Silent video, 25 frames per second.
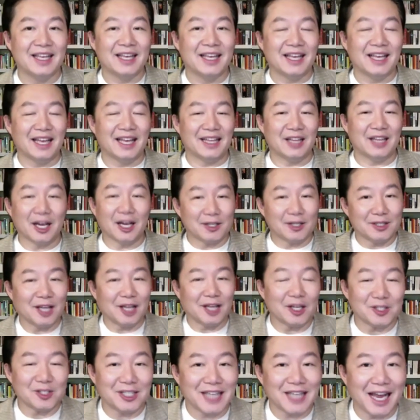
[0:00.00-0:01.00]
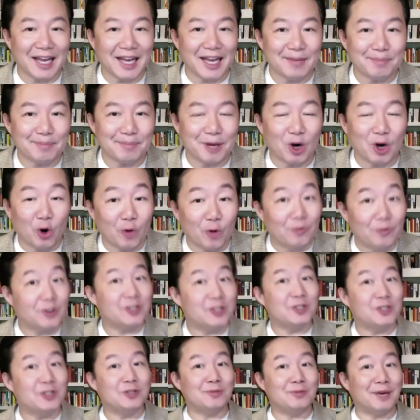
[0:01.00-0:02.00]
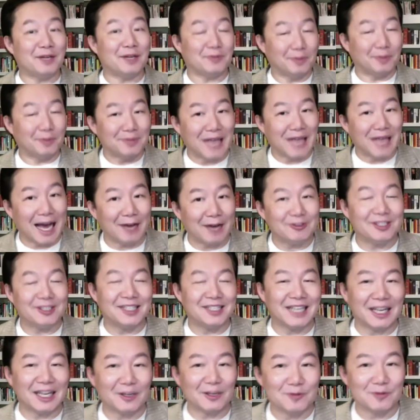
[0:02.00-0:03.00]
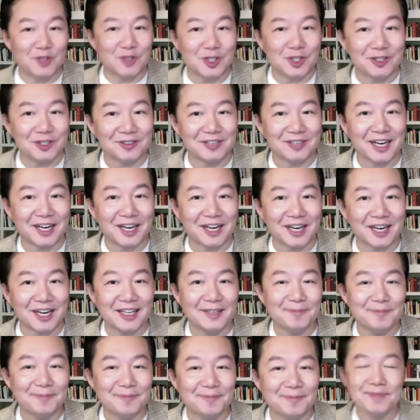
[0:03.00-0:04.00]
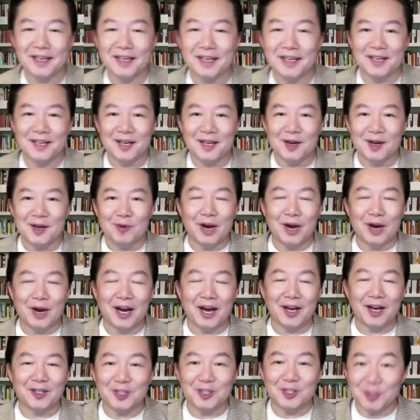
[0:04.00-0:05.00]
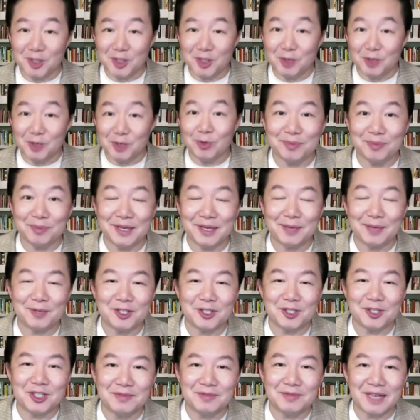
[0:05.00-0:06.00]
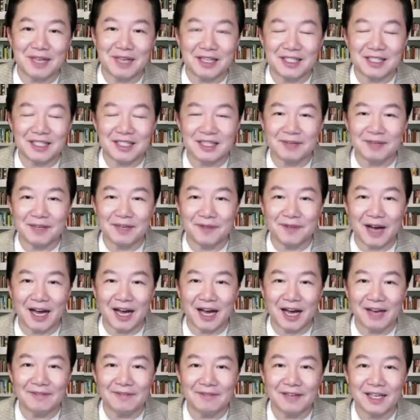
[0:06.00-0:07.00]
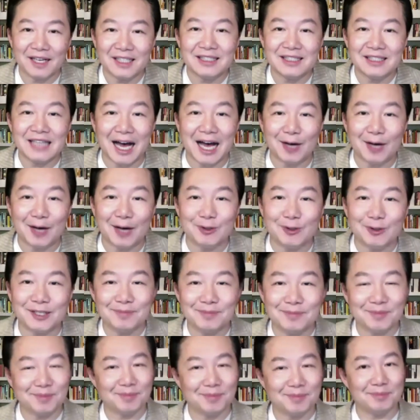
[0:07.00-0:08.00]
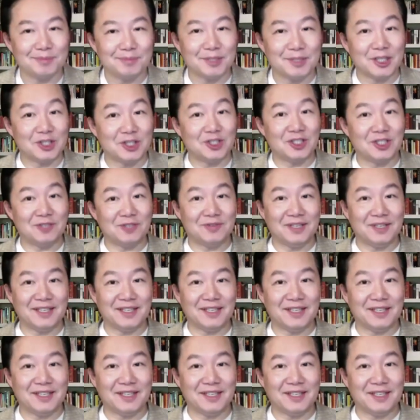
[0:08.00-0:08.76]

And not today, but over 2 months from now to the end of June, right? Where you will be able to achieve that 75,000 PGV.